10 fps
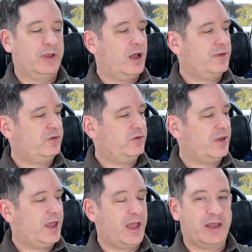Now this is
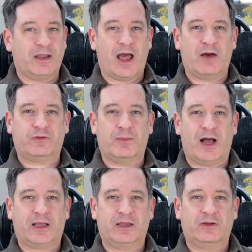an
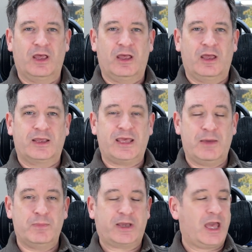aftermarket
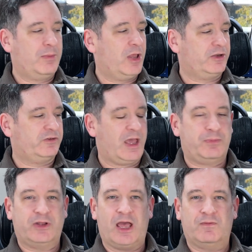Kimber cable I just
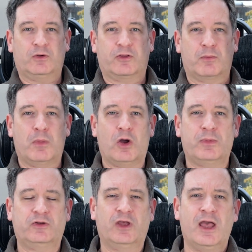happen to have on at the
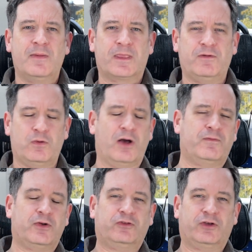moment. If you are
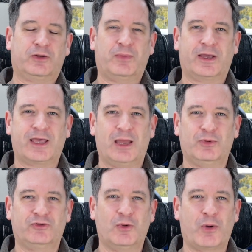very triggered by
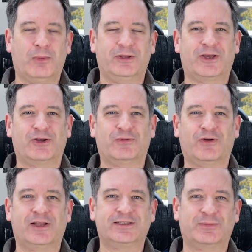cables, you're probably going to
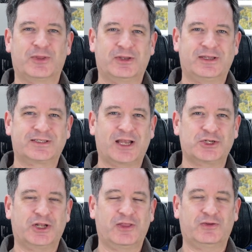find some of the
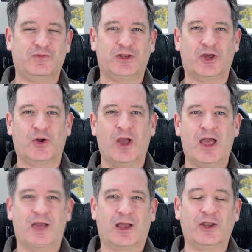discussion in this video
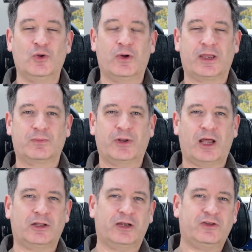annoying, but
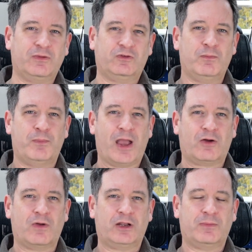I'd like to give some
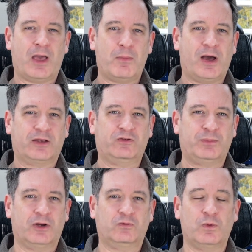background about my
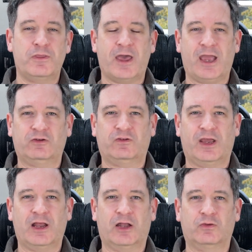experience with the
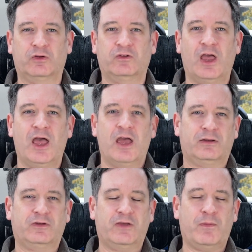HD800s
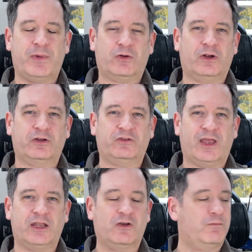to give a better
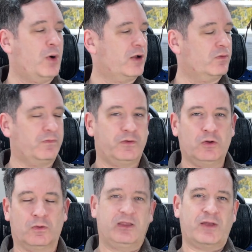understanding of my
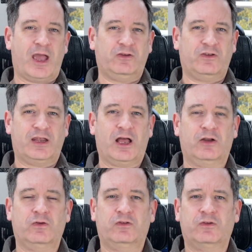review.
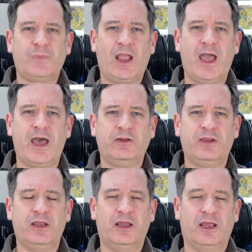HD800s had
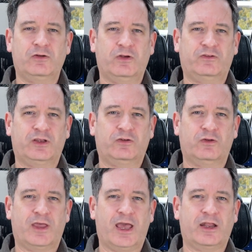the interesting
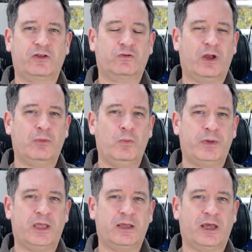issue. They had a treble
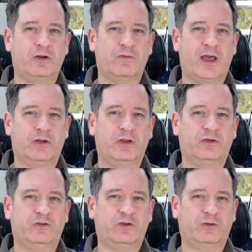peak at around
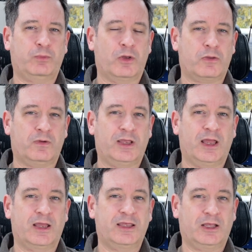
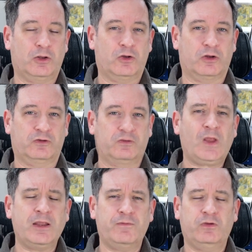6.3 kilohertz.
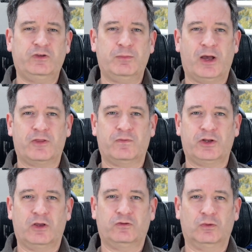Now, if you've seen my other
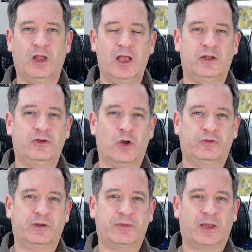videos, you'll
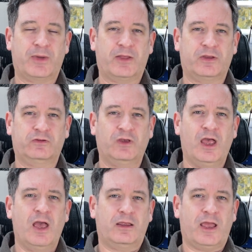know something about this.
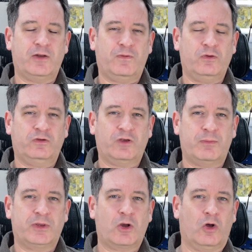Headphone
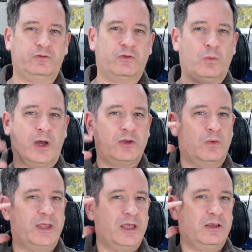design, because of the way
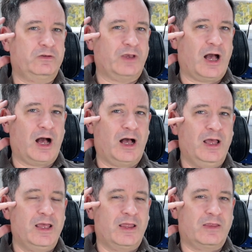your ears are,
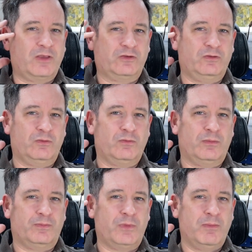
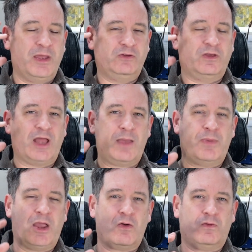it means that a
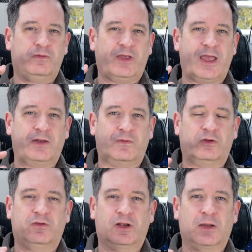pair of, say,
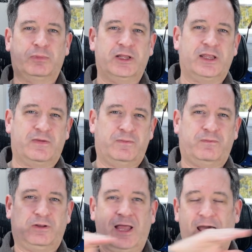headphones that are completely
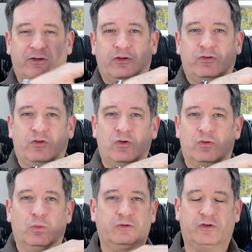flat
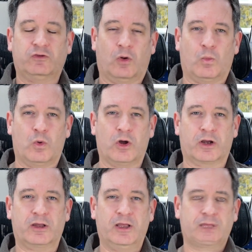tuned will just not
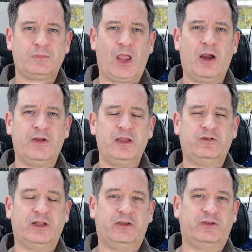work. Our
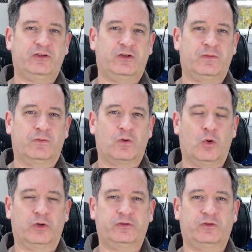ears are less sensitive, of
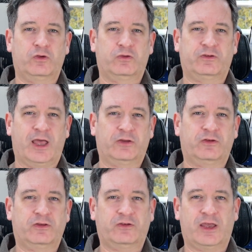course, to
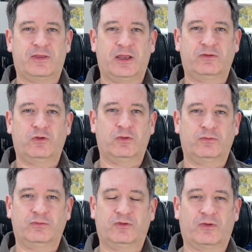sounds in, say,
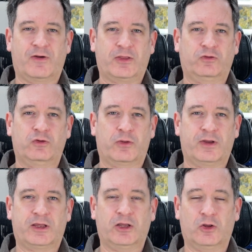around the 2 to
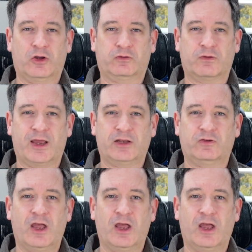3 kilohertz range.